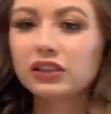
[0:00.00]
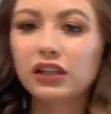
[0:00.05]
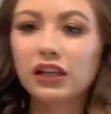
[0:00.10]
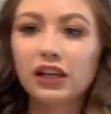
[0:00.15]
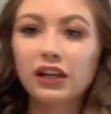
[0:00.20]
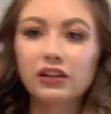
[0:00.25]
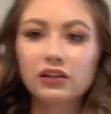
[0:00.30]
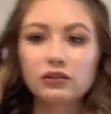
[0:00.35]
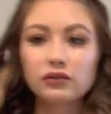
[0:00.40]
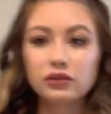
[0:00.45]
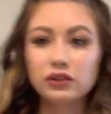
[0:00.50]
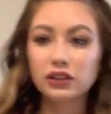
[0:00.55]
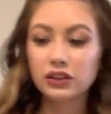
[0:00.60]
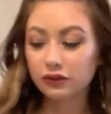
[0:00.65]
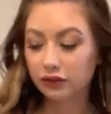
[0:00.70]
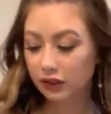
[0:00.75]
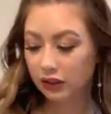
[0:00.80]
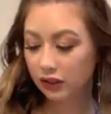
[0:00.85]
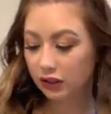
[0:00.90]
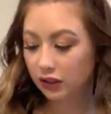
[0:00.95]
leaving,
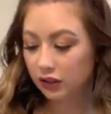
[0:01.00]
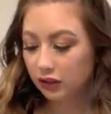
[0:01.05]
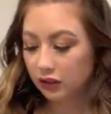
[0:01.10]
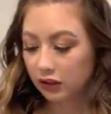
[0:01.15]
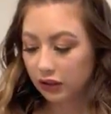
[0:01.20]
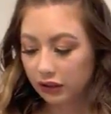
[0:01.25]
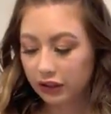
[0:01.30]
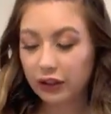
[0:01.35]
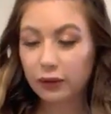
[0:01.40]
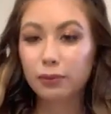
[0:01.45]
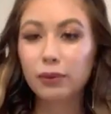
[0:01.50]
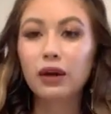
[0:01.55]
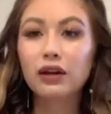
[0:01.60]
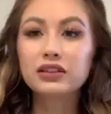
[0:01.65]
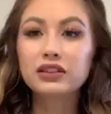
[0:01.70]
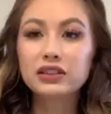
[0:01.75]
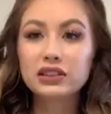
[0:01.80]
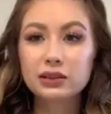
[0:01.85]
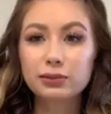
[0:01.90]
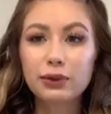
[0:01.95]
I like bought these
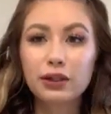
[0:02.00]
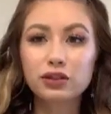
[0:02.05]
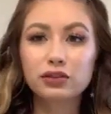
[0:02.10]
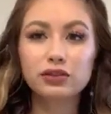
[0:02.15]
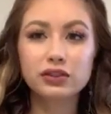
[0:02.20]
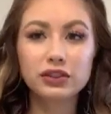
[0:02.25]
special seltzers for